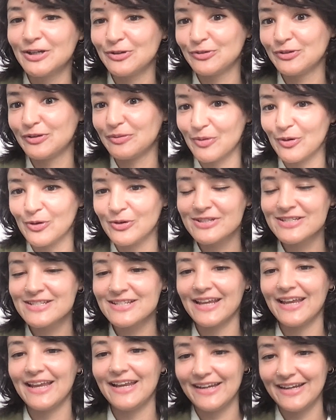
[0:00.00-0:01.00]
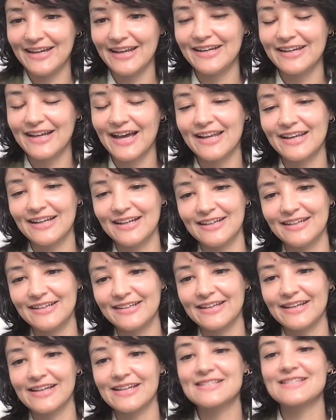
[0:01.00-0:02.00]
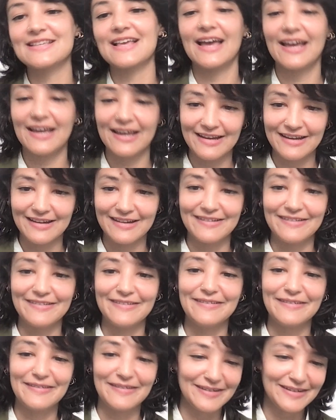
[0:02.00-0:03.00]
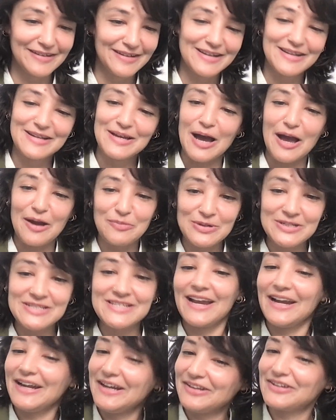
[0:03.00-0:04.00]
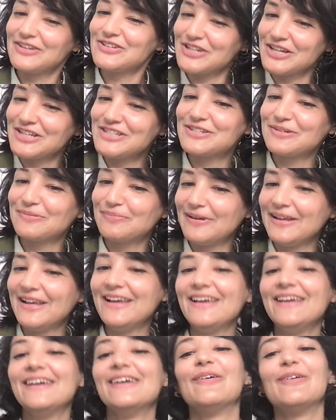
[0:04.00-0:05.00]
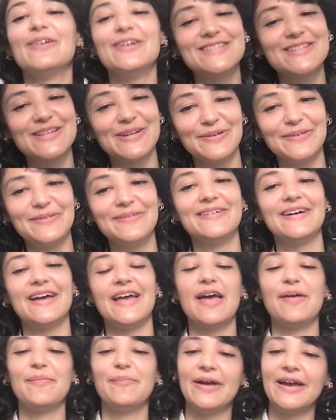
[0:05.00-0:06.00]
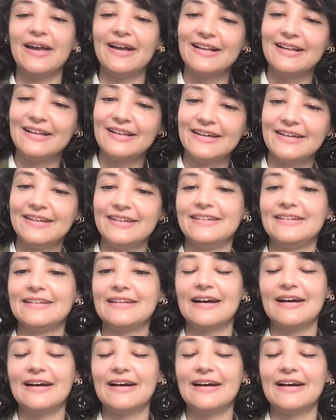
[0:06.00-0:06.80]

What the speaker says: to the most in data analytics, and I would say interchangeably also ML and